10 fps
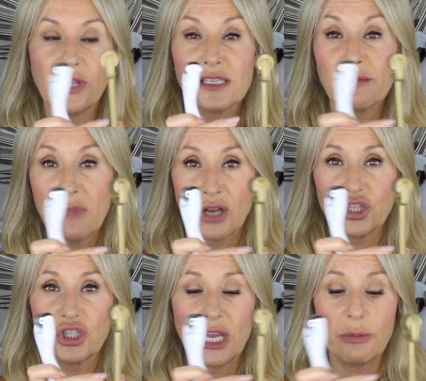These are
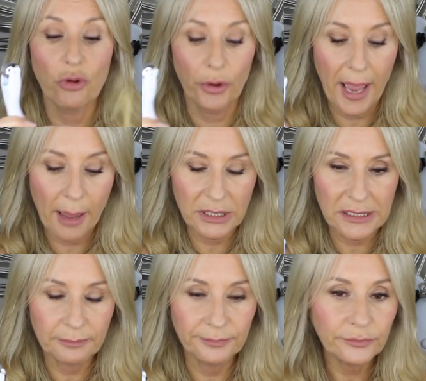much cheaper on
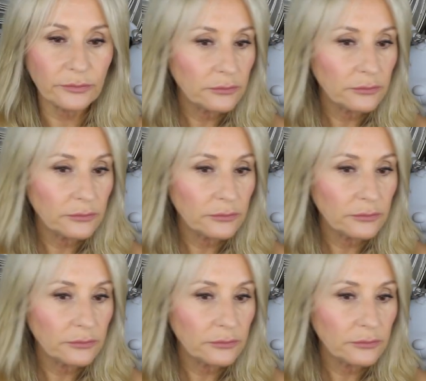Amazon.